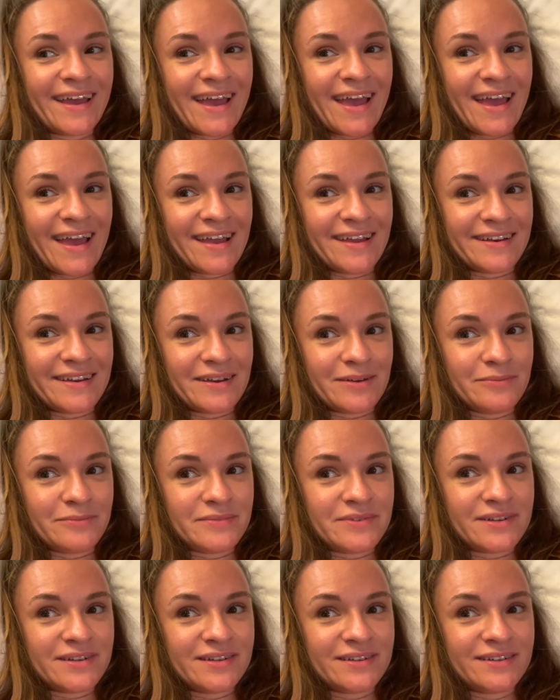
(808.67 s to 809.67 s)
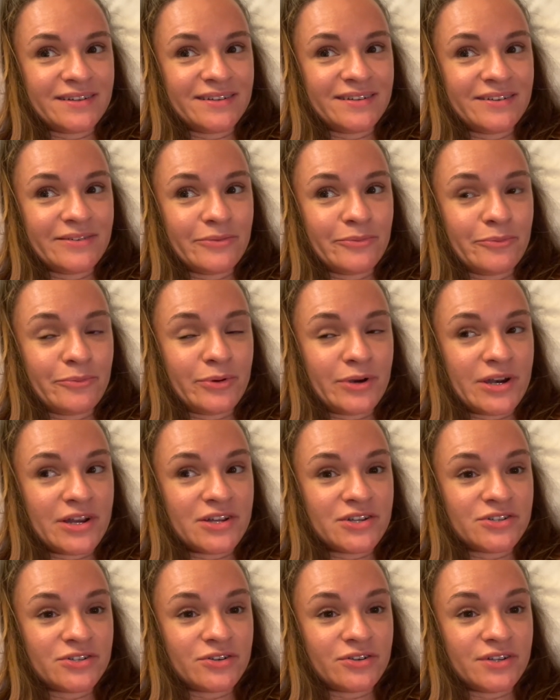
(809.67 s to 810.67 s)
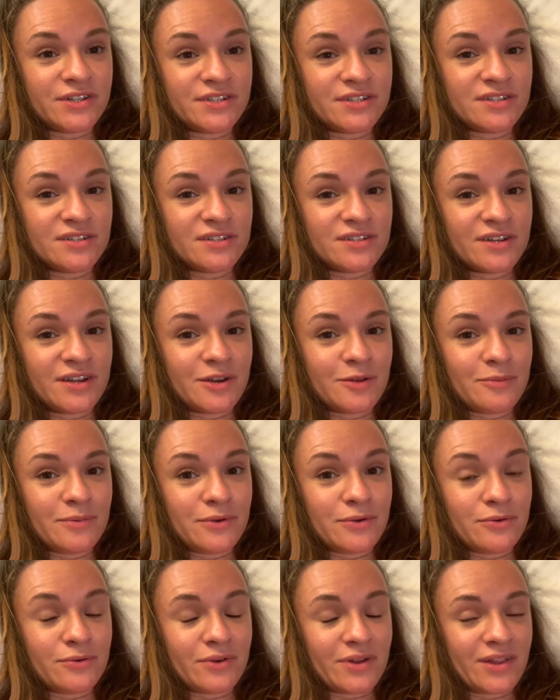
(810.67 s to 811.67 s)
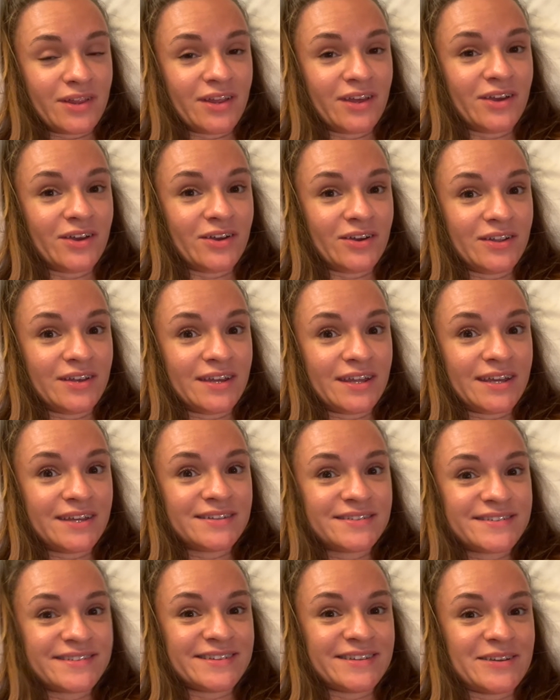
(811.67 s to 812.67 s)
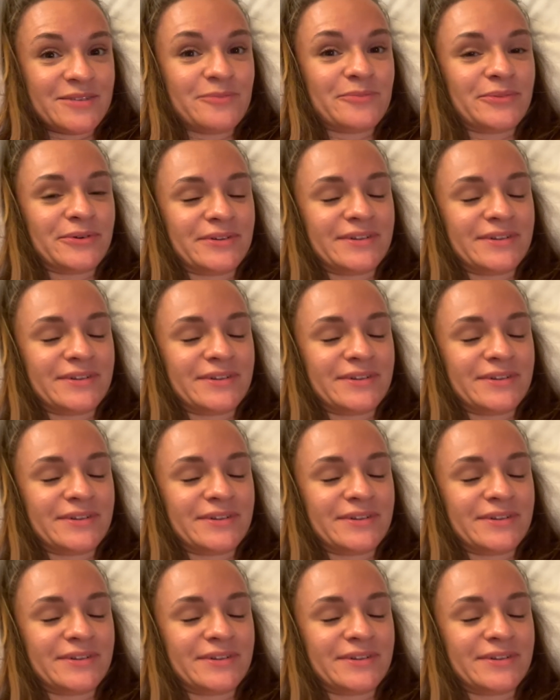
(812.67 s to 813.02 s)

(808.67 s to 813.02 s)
and I'm pretty sure this is gonna be a really good night's sleep.